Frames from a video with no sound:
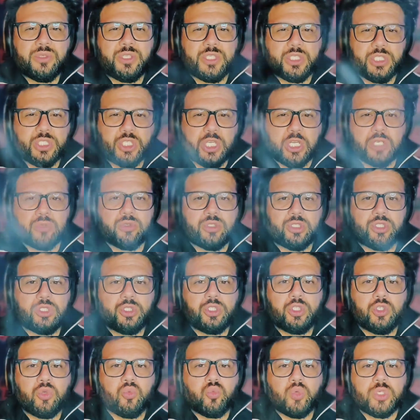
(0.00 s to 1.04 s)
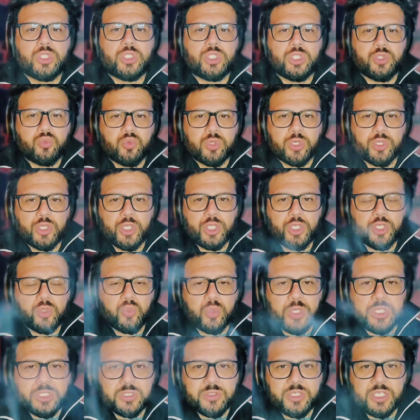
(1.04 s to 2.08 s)
the chakras. You know, what's what are the good
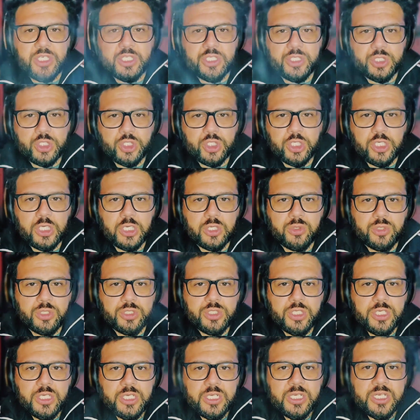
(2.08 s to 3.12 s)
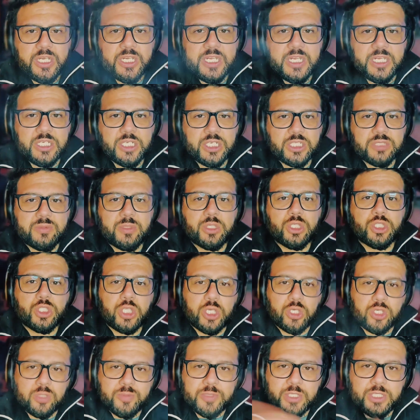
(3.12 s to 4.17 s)
ways of healing the chakras? He talks about
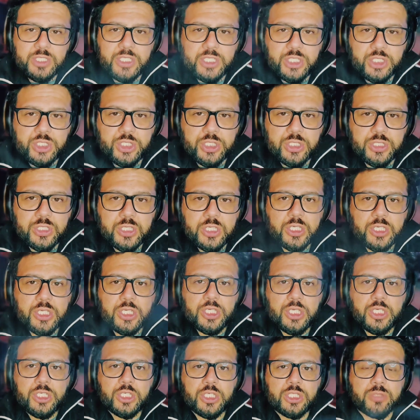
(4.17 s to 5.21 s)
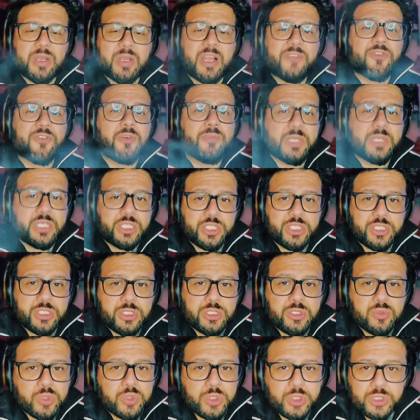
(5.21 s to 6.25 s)
chakra meditation, he talks about
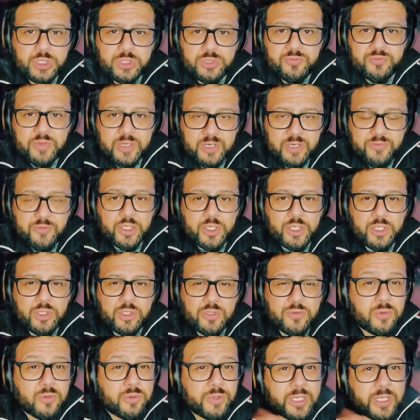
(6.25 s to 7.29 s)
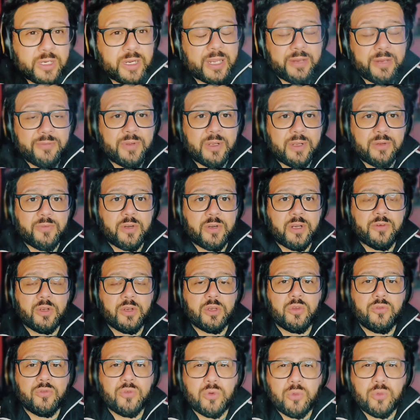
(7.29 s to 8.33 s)
affirmations, which is very, very useful that I found very,
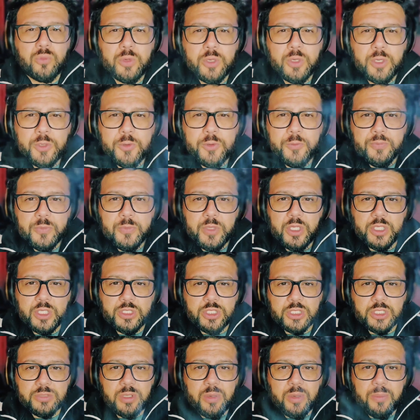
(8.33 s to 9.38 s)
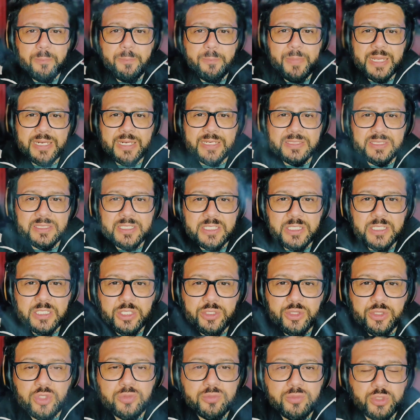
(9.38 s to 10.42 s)
very useful. You know, talk about balancing
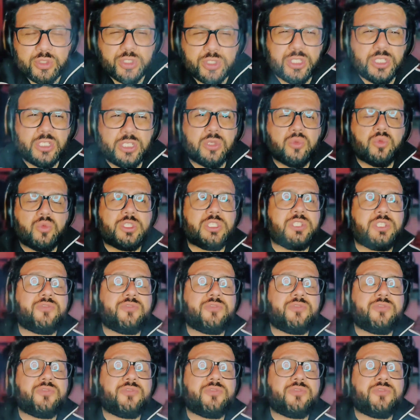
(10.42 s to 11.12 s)
through music, which is